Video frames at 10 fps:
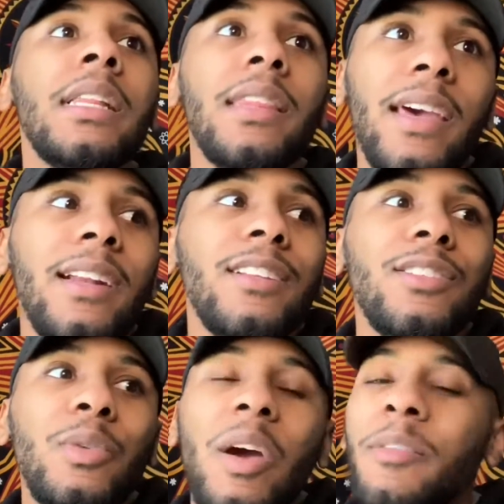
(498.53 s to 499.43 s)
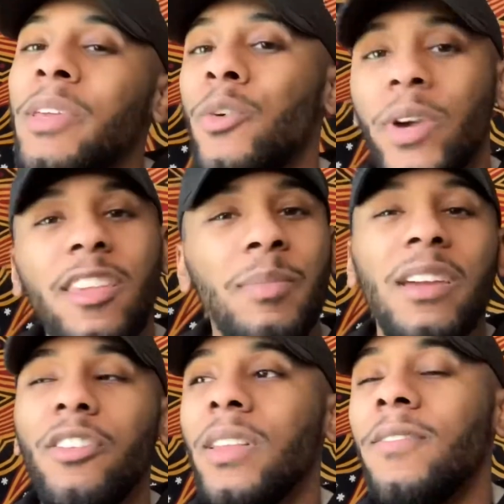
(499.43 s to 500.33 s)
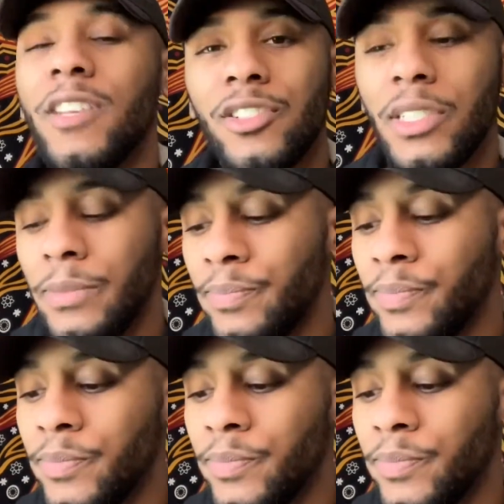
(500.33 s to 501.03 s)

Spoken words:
then you have to be quick. You have to be really efficient.